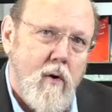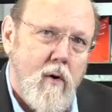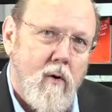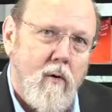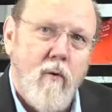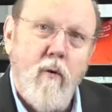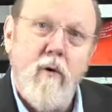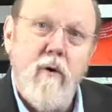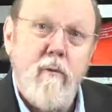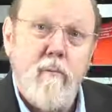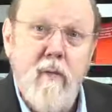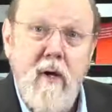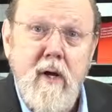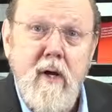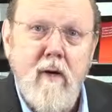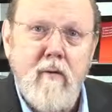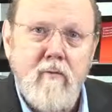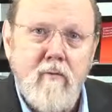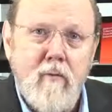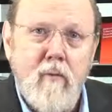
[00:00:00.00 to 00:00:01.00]
are going to
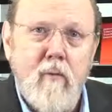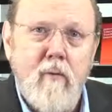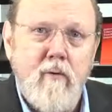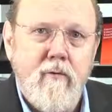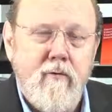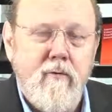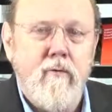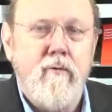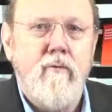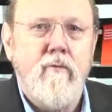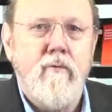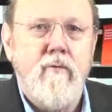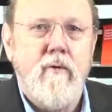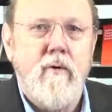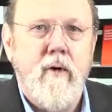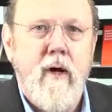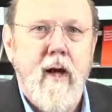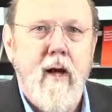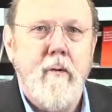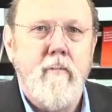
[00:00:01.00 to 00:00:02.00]
mean for students
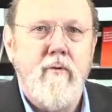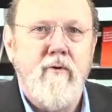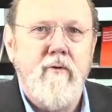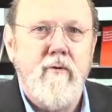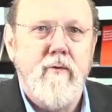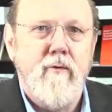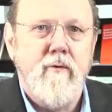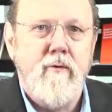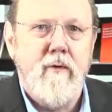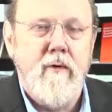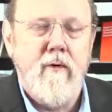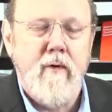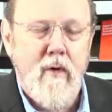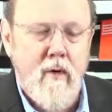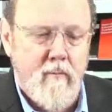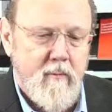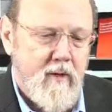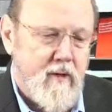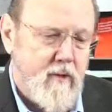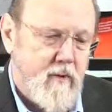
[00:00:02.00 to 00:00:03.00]
and campuses in the
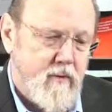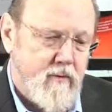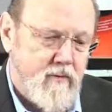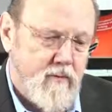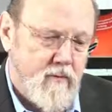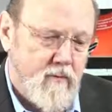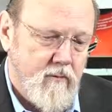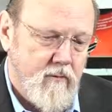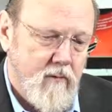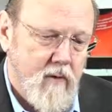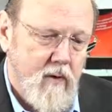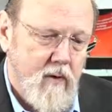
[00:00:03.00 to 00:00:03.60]
coming years.